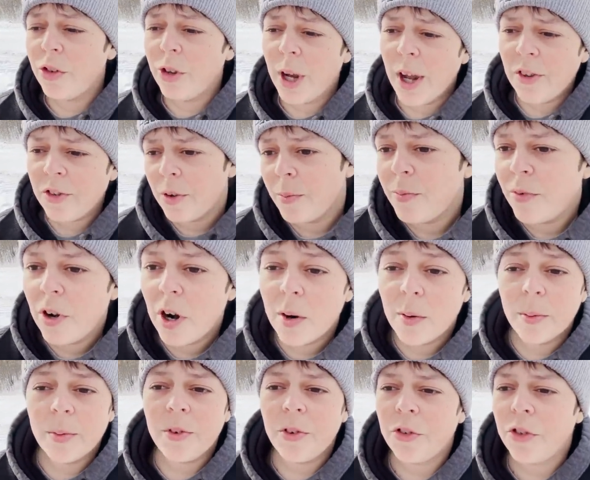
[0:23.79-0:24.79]
You guys can
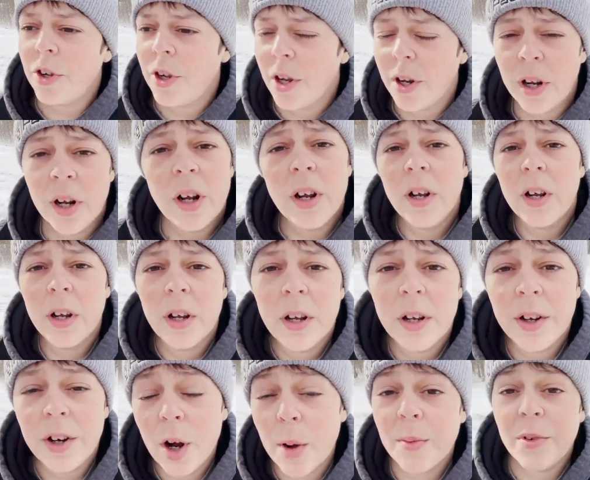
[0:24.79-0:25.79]
probably see it
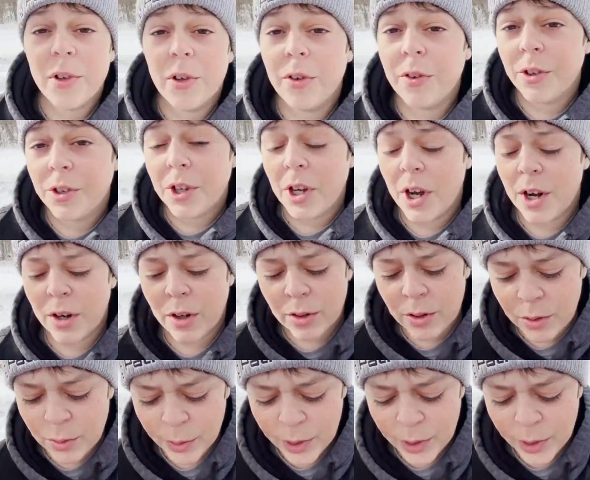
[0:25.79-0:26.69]
down below in the title.